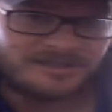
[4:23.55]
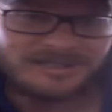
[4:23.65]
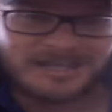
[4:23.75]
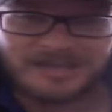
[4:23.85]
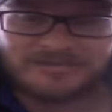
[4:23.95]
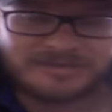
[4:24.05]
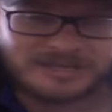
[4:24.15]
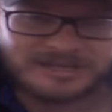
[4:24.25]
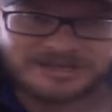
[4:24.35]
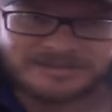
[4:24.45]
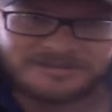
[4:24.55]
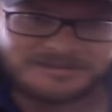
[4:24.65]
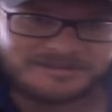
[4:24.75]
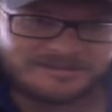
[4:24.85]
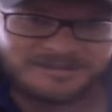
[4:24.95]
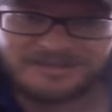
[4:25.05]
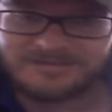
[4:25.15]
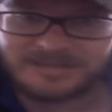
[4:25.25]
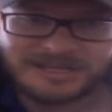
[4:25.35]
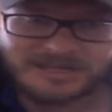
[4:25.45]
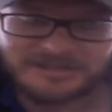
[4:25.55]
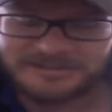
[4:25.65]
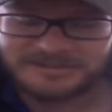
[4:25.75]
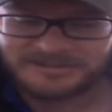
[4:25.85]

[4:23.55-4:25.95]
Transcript: life related, love related,